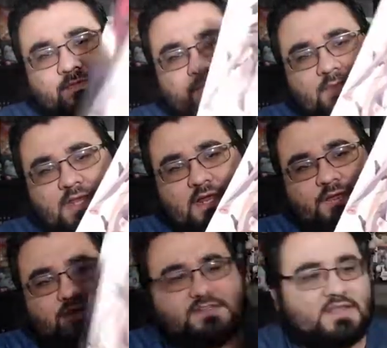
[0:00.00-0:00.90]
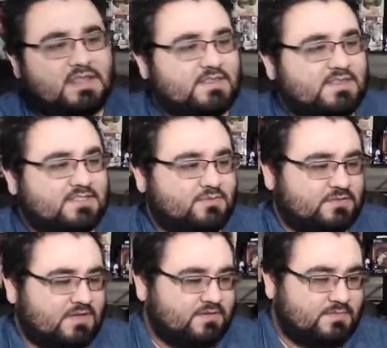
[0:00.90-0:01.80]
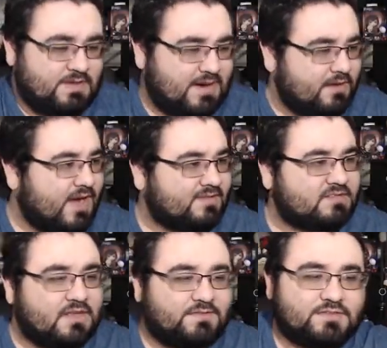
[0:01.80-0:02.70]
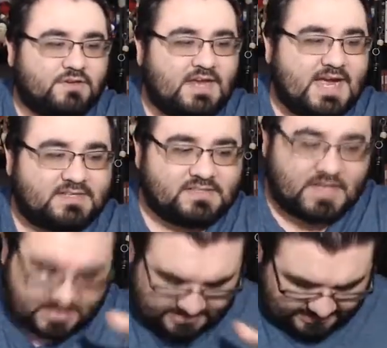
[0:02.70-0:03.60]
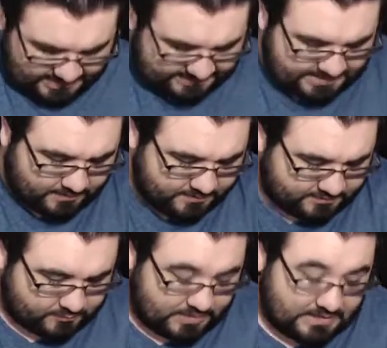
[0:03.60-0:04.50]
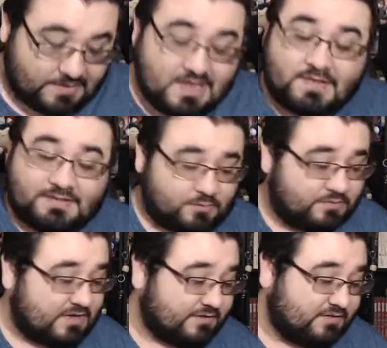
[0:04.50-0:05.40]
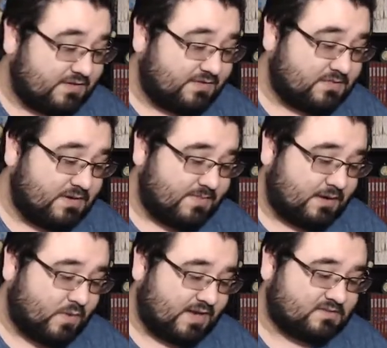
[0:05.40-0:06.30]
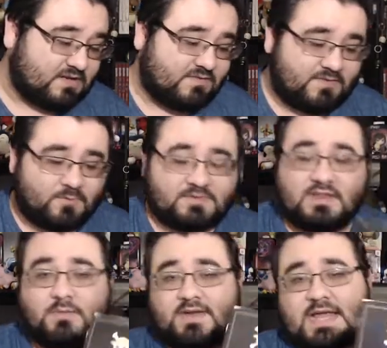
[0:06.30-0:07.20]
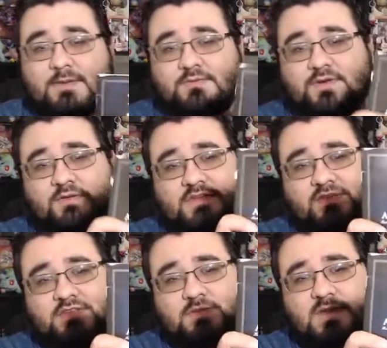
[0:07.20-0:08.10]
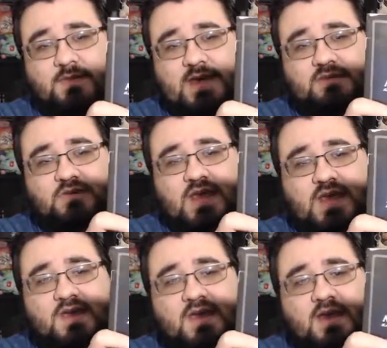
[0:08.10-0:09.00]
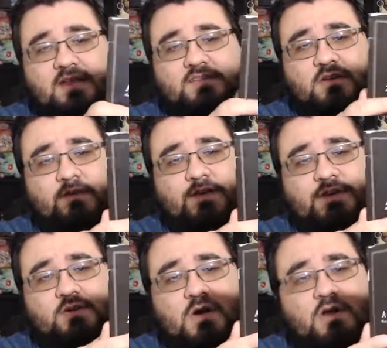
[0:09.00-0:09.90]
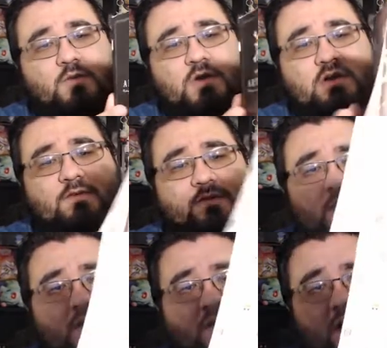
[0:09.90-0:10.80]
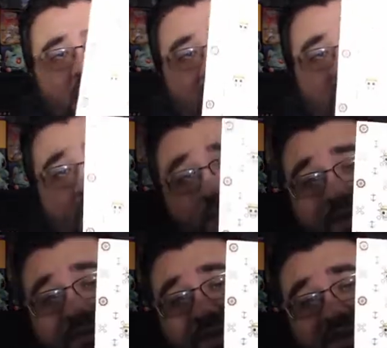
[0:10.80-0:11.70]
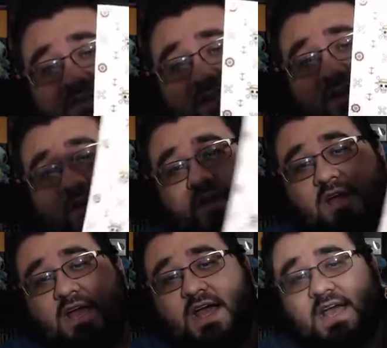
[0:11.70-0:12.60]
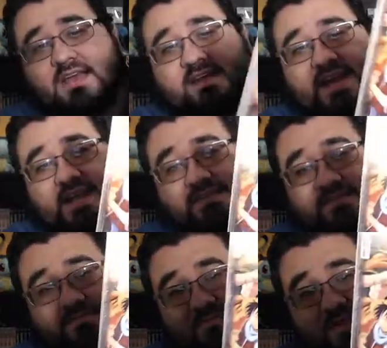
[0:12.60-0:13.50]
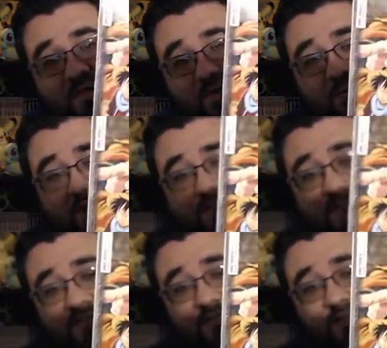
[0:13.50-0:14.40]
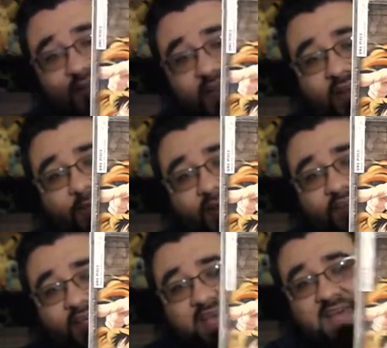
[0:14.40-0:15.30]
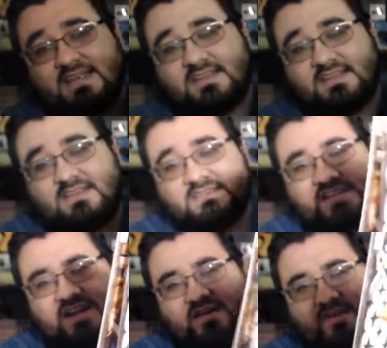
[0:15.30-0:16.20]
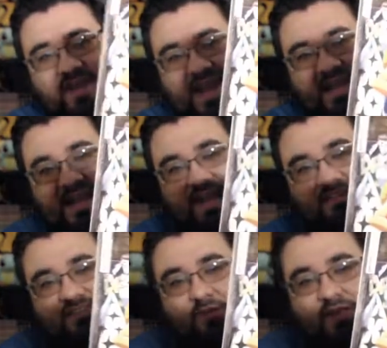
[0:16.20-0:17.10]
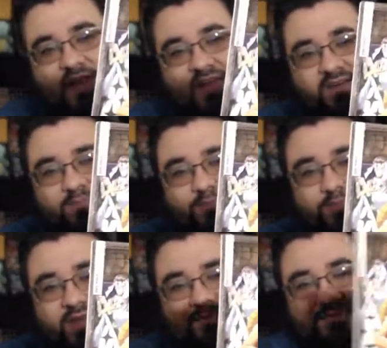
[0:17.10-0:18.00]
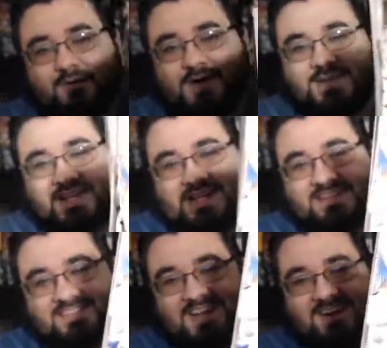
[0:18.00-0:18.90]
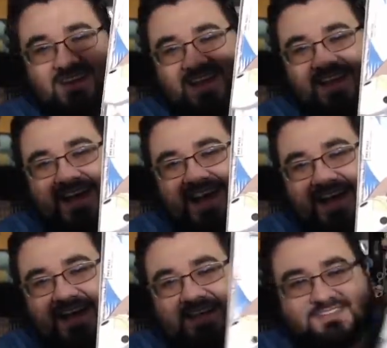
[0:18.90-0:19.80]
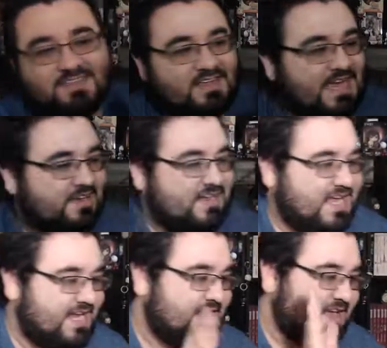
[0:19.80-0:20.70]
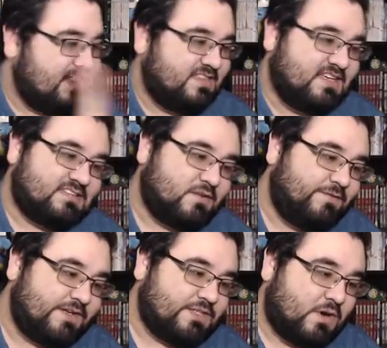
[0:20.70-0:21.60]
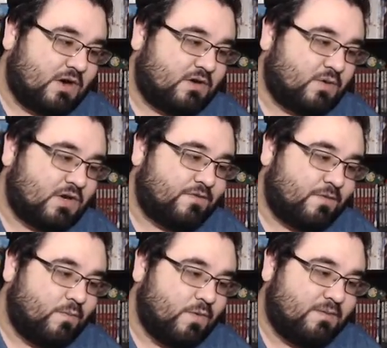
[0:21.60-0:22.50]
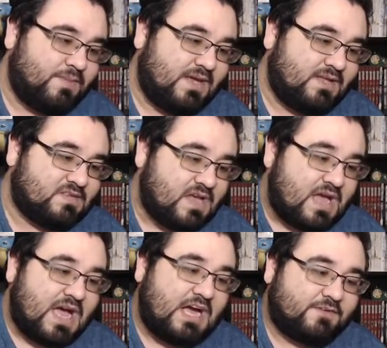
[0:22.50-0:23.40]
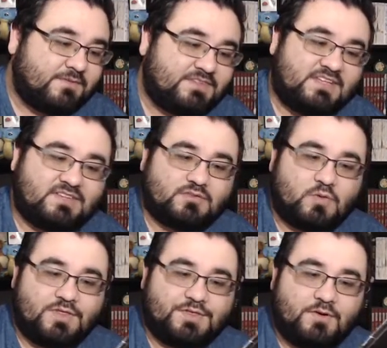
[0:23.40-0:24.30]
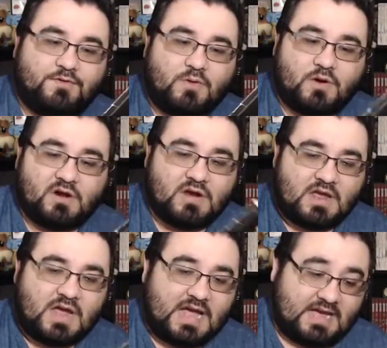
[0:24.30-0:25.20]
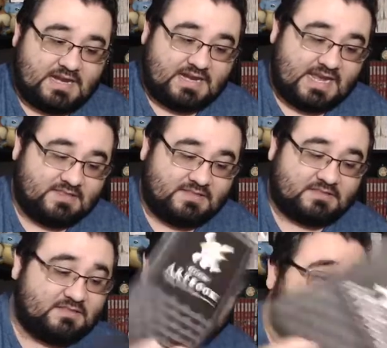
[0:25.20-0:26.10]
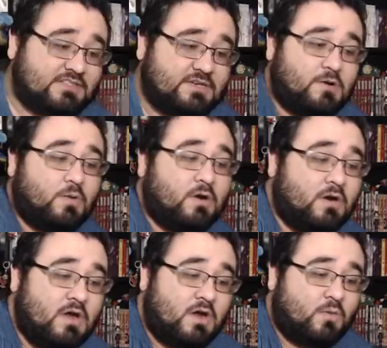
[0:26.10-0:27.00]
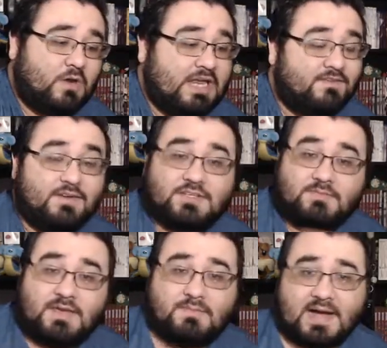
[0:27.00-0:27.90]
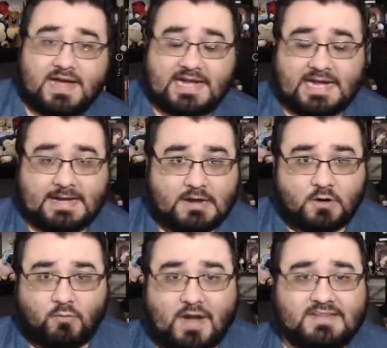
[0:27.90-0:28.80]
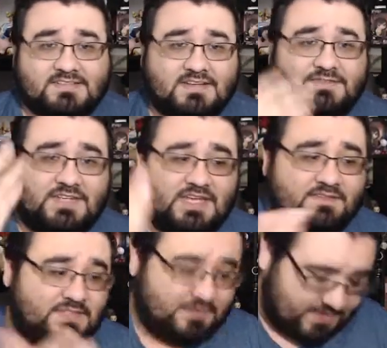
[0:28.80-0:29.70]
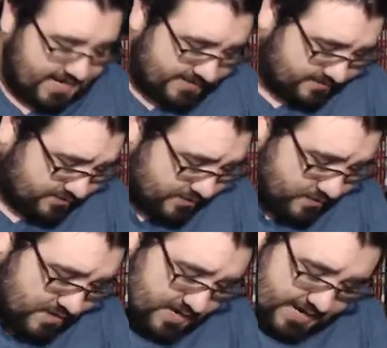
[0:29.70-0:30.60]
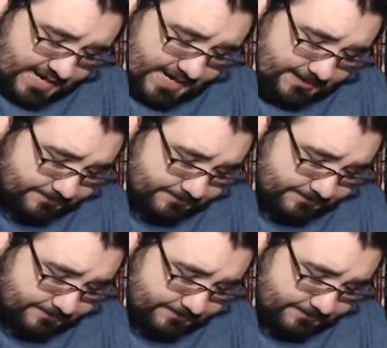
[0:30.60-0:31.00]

You know, this was given to me by Right Stuff, so you guys can get that one as well. This one was also given to me by Right Stuff. It was a little bit damaged when it was given to me, but that's okay. It's the official artwork for One Piece. So you guys, One Piece is one of the animes that, you know, it's so long, but I'm still watching it. So you can get this official artwork from One Piece from seasons 1 through 4. And again, these two were given to me by Right Stuff to give to you guys. So that